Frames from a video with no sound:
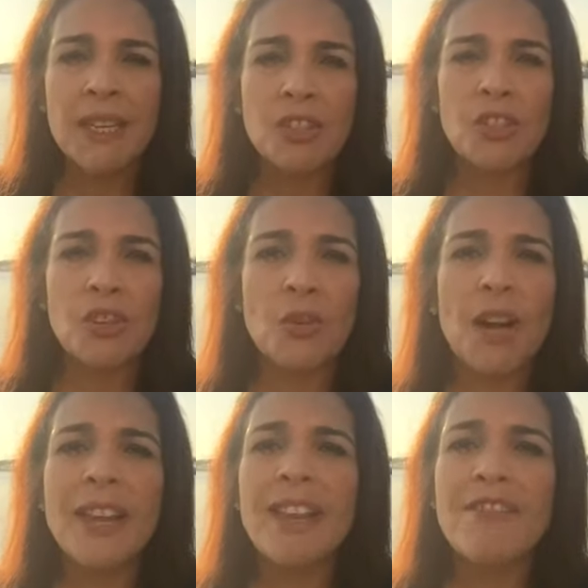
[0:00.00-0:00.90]
So
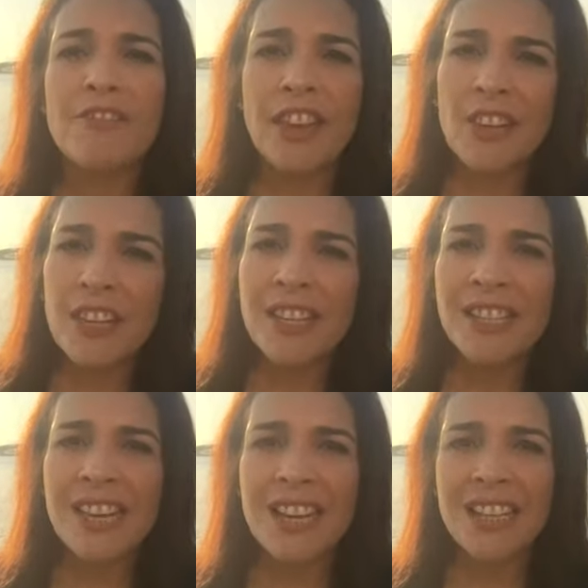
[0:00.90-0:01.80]
I am very
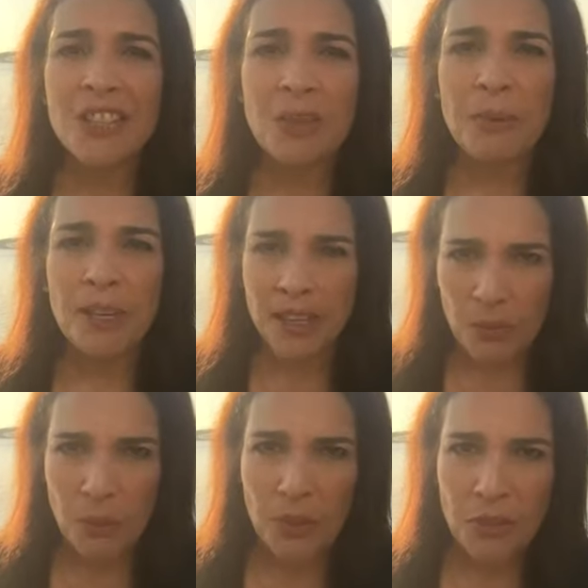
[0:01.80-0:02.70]
excited to be
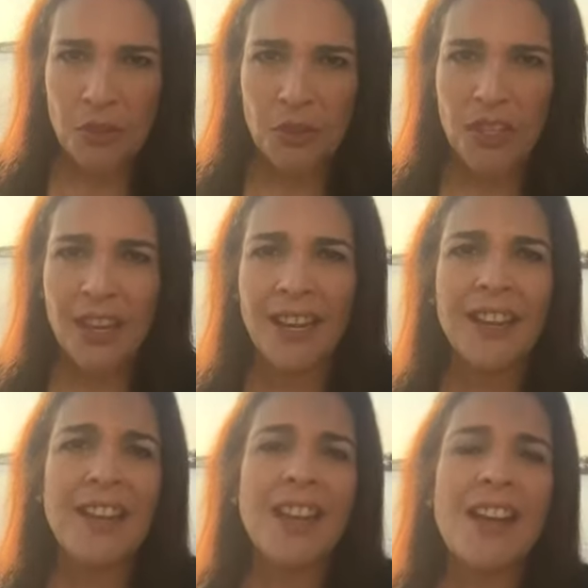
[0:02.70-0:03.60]
here with you
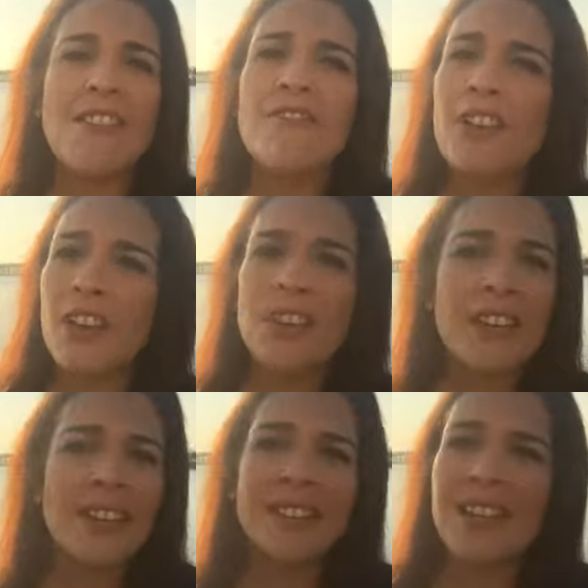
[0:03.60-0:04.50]
today. I'm very
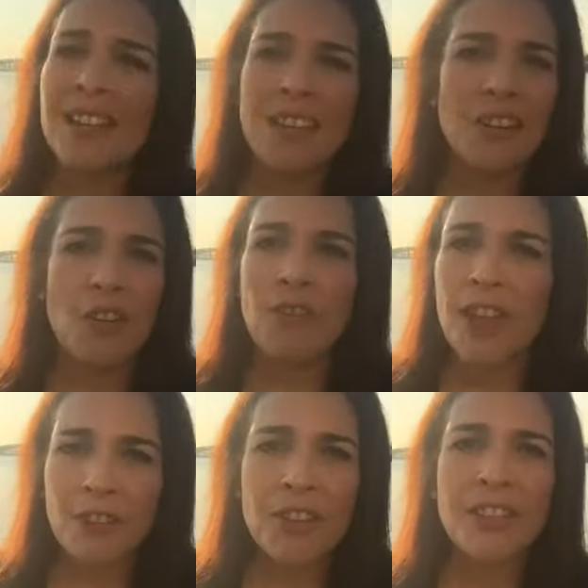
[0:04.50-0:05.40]
excited of
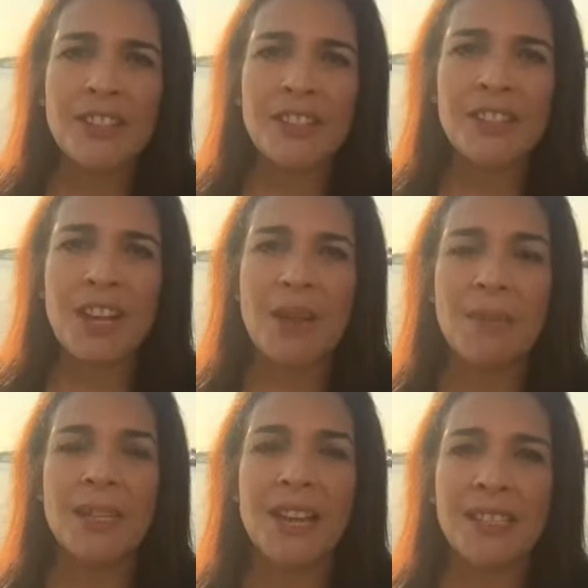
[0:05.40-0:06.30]
everything that's
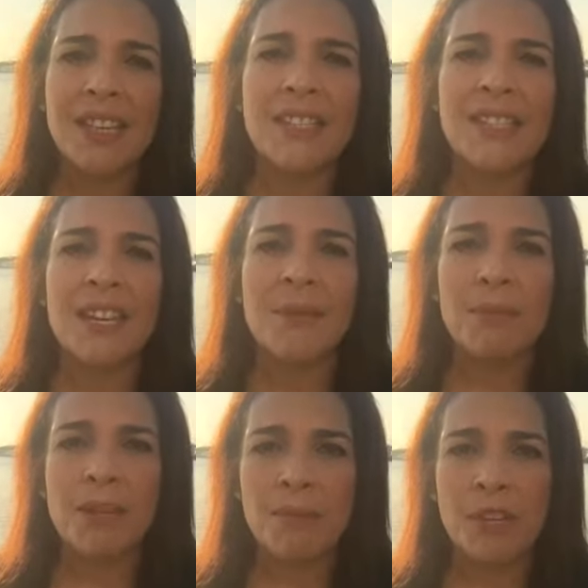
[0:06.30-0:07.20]
coming. As I said, I'm
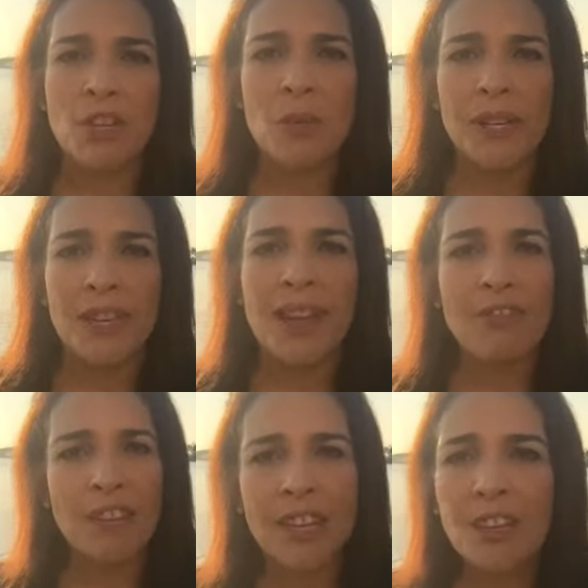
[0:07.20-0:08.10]
going to be going
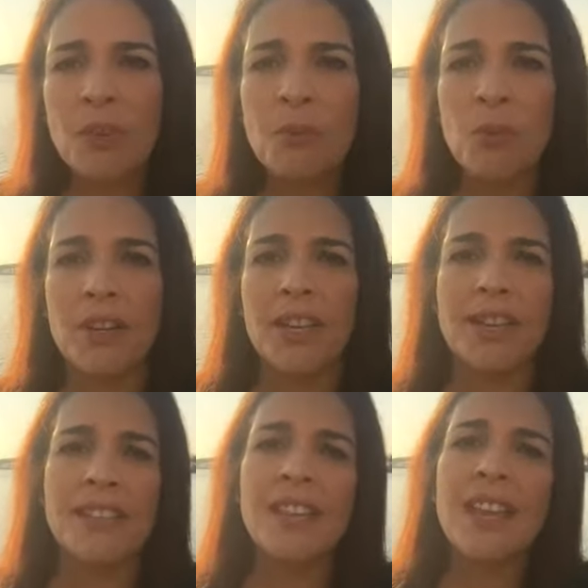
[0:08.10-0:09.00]
live in the
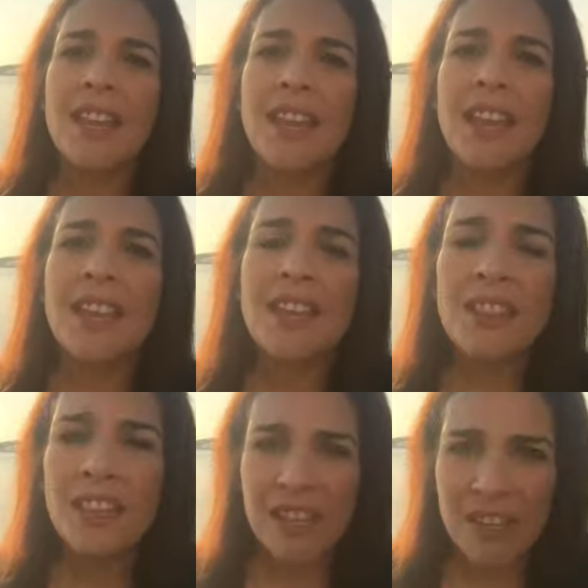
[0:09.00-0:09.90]
mornings and in
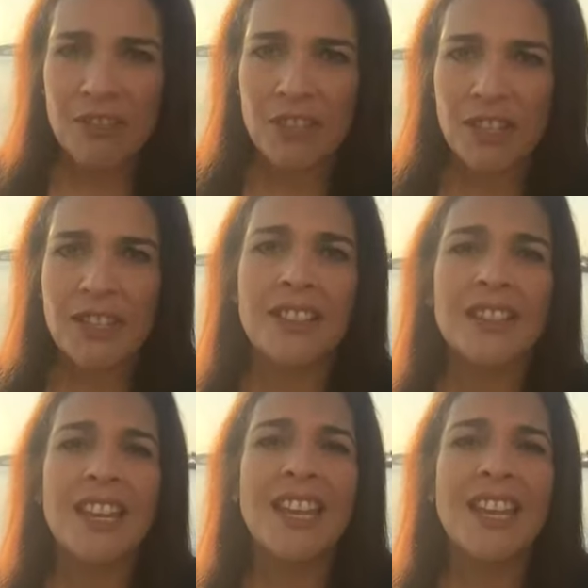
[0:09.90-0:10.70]
the evenings.